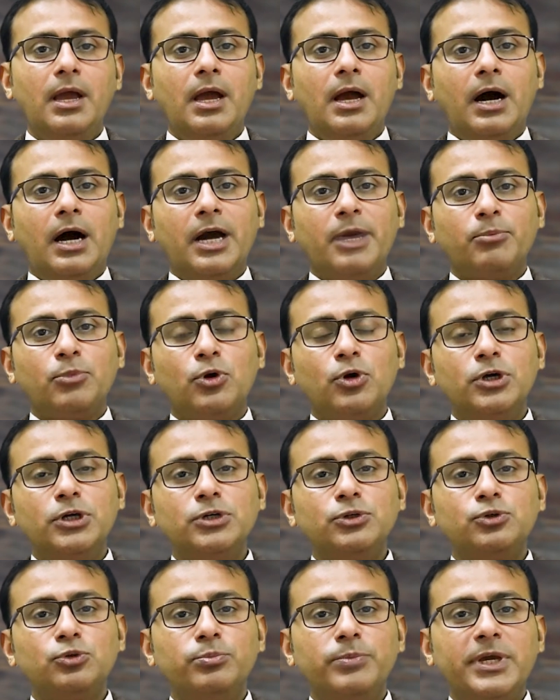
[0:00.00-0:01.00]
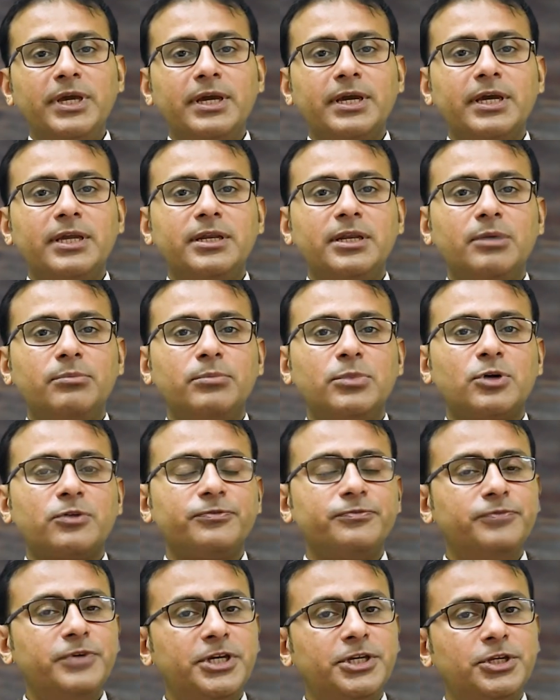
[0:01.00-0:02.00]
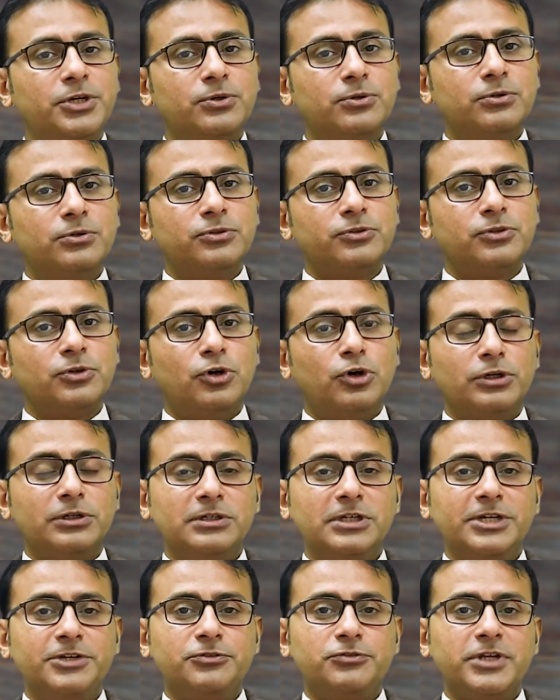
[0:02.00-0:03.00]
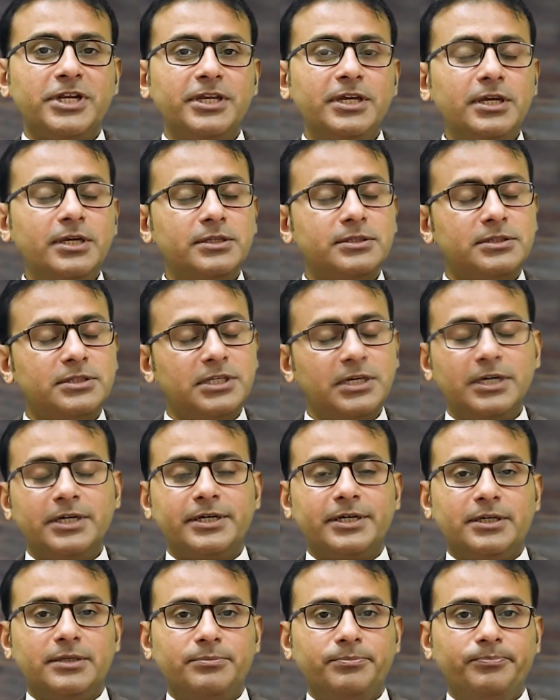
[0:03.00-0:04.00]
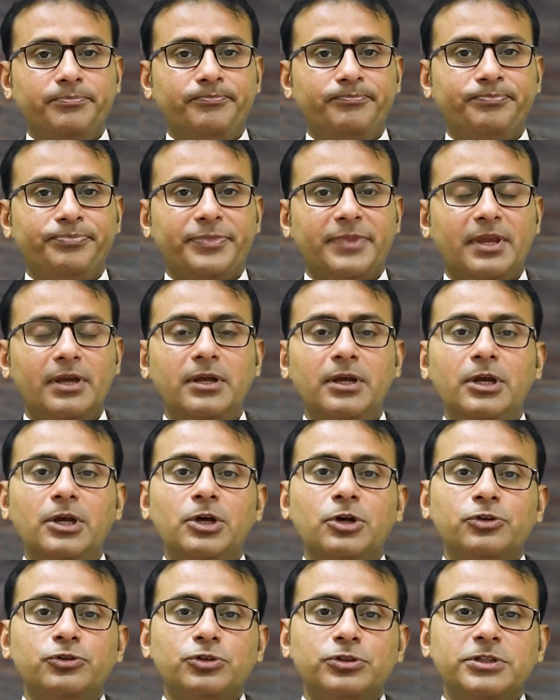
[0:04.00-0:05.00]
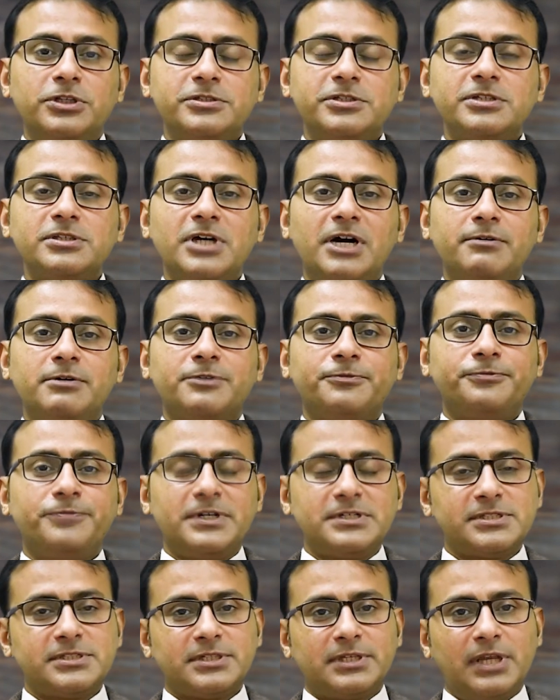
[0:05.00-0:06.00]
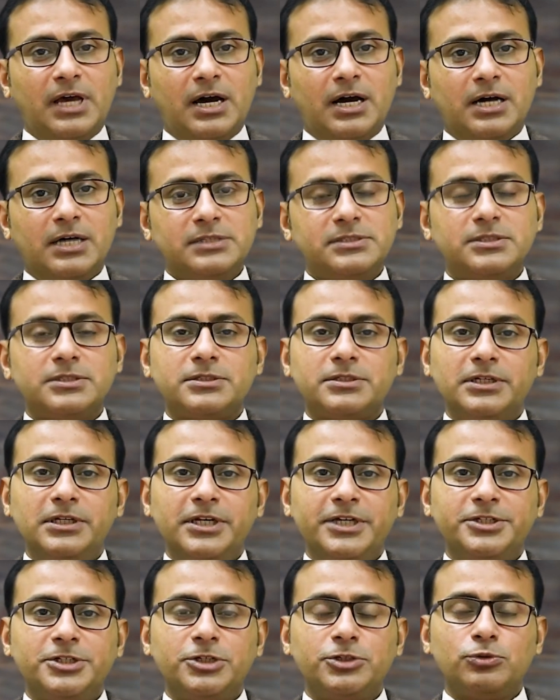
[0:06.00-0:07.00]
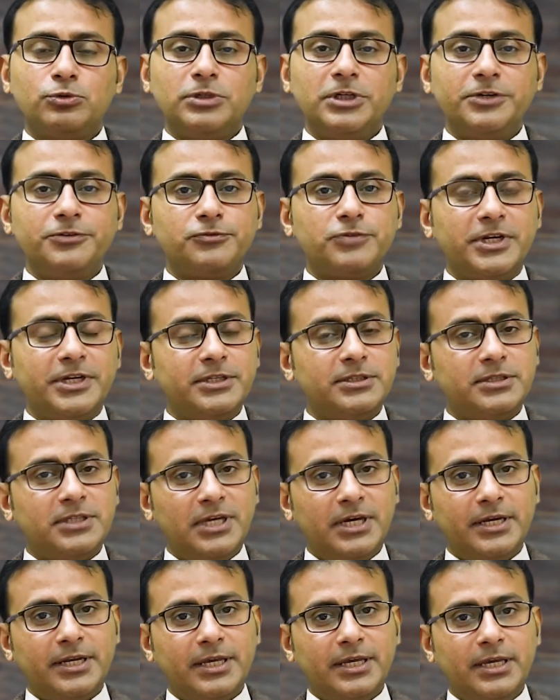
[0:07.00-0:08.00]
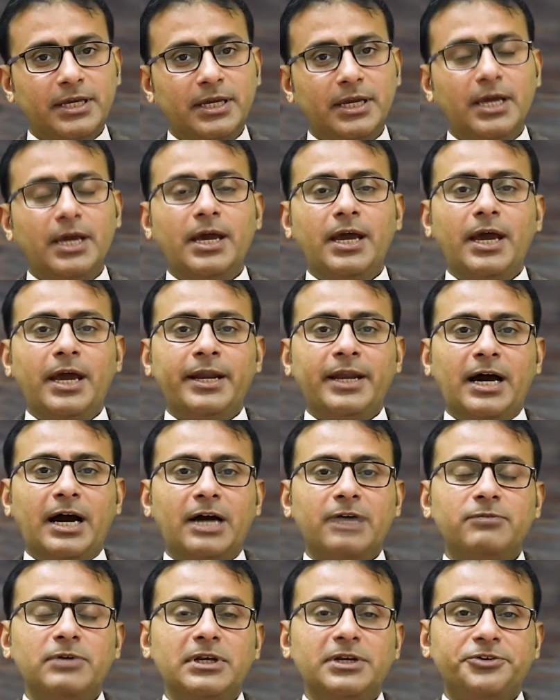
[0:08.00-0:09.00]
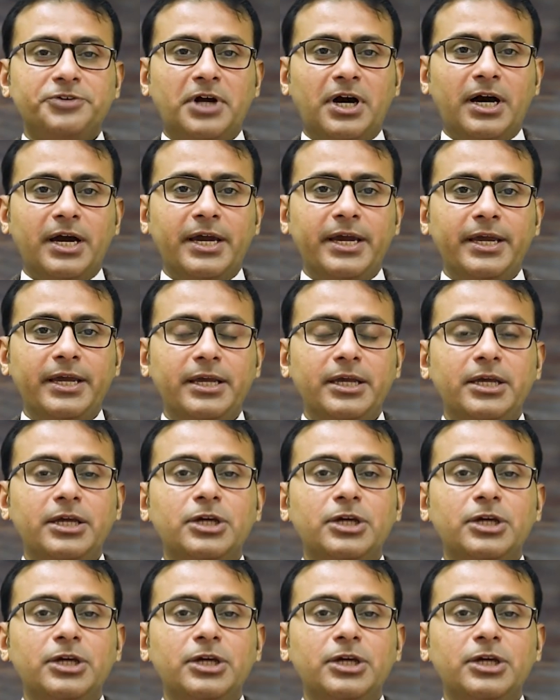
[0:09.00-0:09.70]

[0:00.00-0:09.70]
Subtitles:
I am going to make a number of videos on literary theory. So this is our first class related to literary theory, and I will try